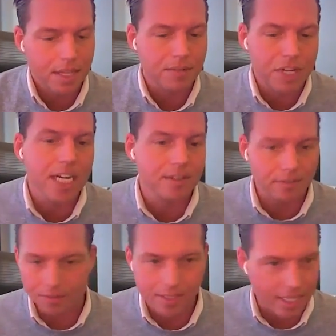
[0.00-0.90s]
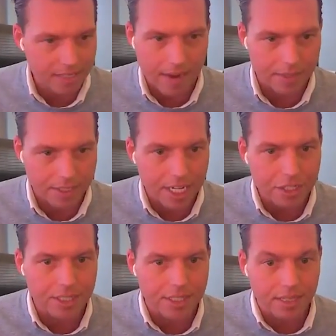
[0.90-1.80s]
the objective of today's
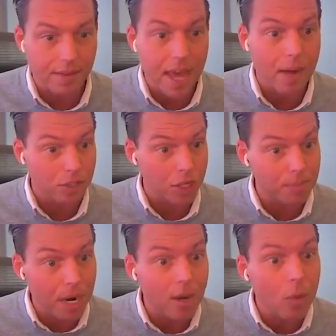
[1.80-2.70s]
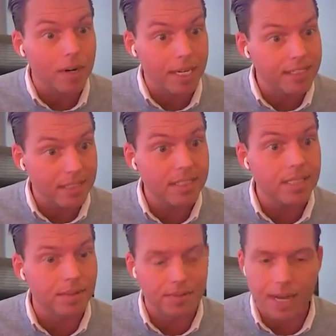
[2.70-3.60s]
conversation is, if that was our priority as a
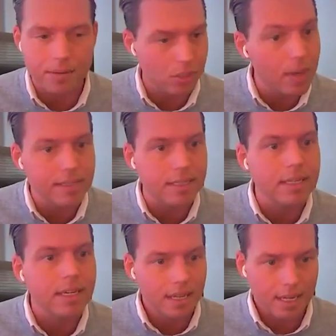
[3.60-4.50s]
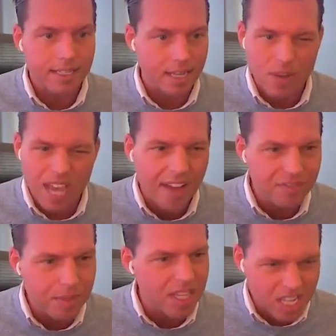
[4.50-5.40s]
team, if I was Quezzy and I said we
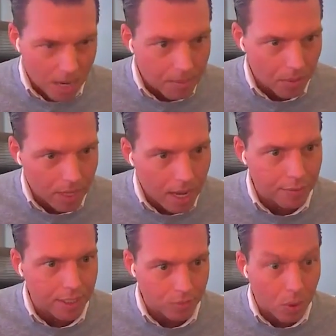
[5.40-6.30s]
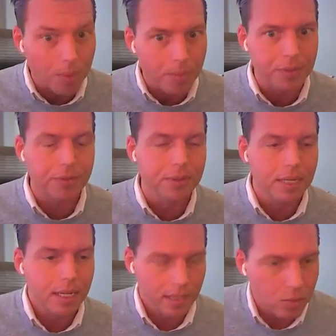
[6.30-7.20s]
have to be the number 1 offense, what would we do?
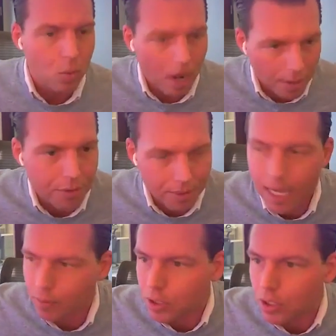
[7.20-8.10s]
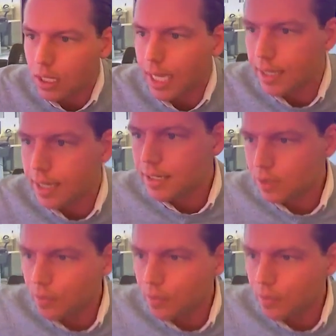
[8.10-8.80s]
Let's walk through what that would look like. All right. So